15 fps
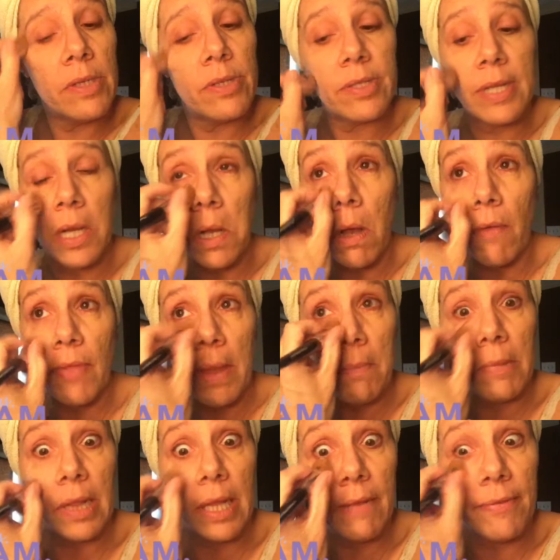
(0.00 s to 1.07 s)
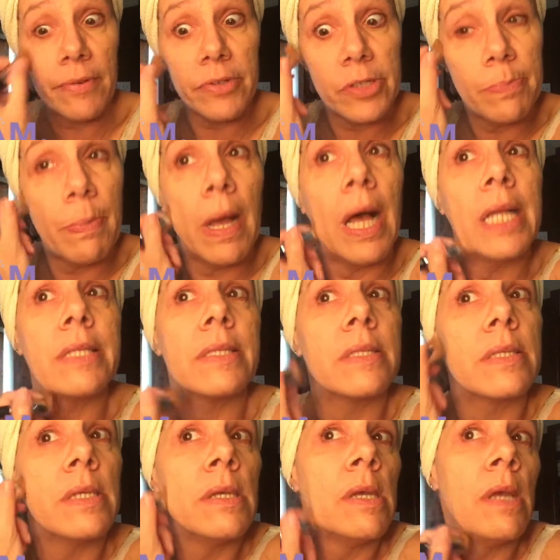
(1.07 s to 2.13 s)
used to call them liver spots.